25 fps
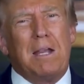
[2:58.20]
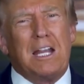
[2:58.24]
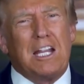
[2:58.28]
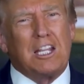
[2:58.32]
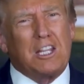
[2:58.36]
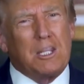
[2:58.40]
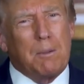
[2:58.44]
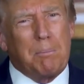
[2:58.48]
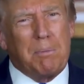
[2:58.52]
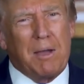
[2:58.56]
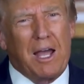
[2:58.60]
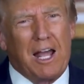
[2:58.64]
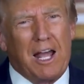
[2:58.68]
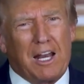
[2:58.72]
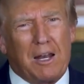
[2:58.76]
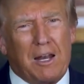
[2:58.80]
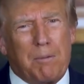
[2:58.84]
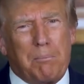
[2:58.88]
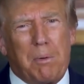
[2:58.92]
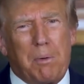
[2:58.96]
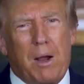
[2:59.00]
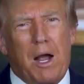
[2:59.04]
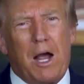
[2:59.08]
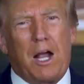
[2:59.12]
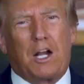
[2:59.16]
During a
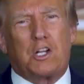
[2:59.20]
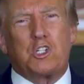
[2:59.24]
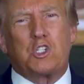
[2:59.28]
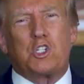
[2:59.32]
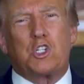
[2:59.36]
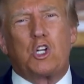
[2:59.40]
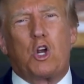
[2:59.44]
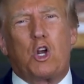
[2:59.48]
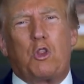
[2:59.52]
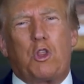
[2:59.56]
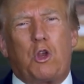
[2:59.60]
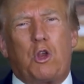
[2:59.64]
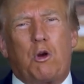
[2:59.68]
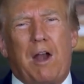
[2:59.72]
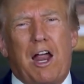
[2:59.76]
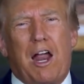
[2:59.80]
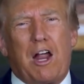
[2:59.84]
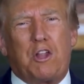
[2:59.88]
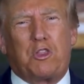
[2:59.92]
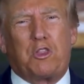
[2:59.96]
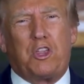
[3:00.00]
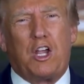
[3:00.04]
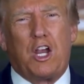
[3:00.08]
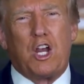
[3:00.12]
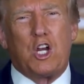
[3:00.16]
public appearance in a packed
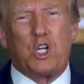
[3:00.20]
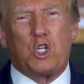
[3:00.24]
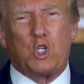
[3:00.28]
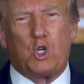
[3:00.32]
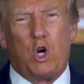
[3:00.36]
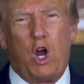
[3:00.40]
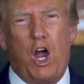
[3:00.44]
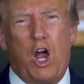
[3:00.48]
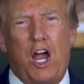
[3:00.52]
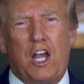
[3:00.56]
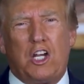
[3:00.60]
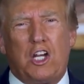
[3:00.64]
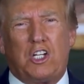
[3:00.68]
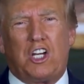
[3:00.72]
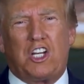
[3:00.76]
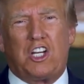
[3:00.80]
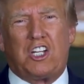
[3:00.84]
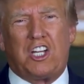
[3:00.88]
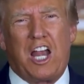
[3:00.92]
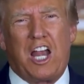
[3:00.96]
auditorium, former